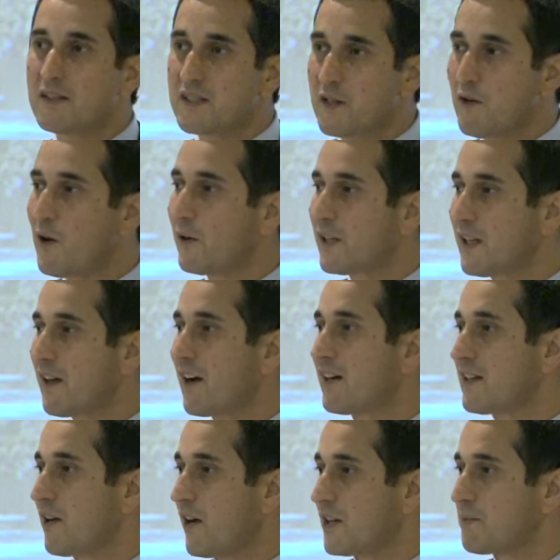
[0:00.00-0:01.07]
still holding her in the
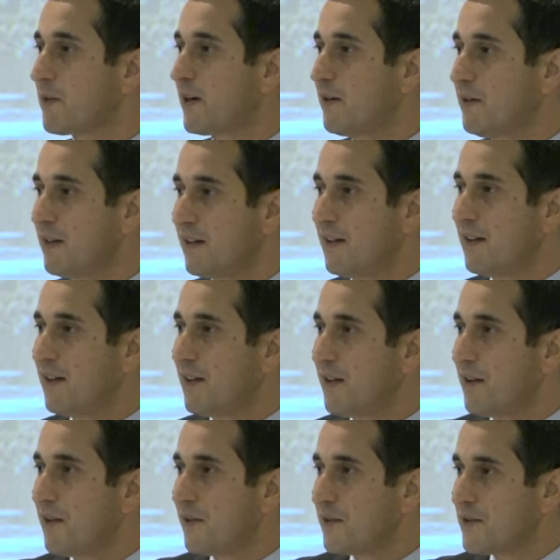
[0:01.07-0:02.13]
hospital
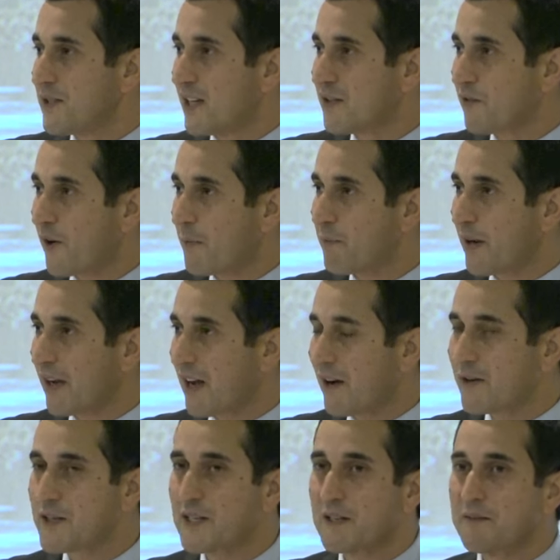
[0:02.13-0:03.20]
just for
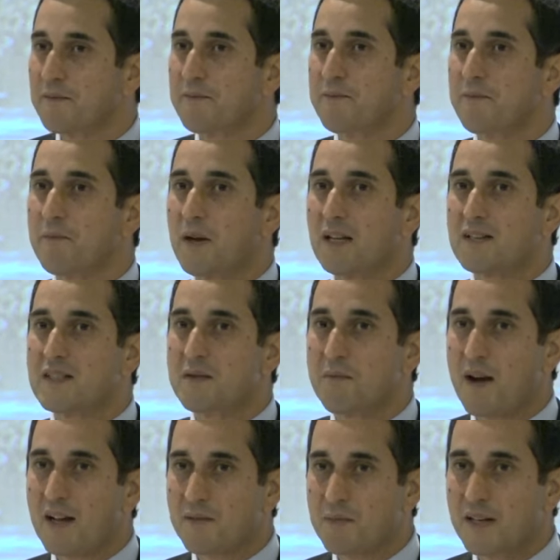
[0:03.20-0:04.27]
precaution but she
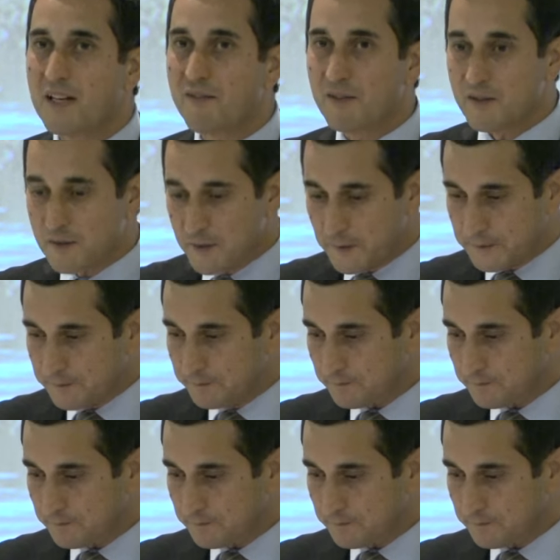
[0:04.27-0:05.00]
might be leaving soon.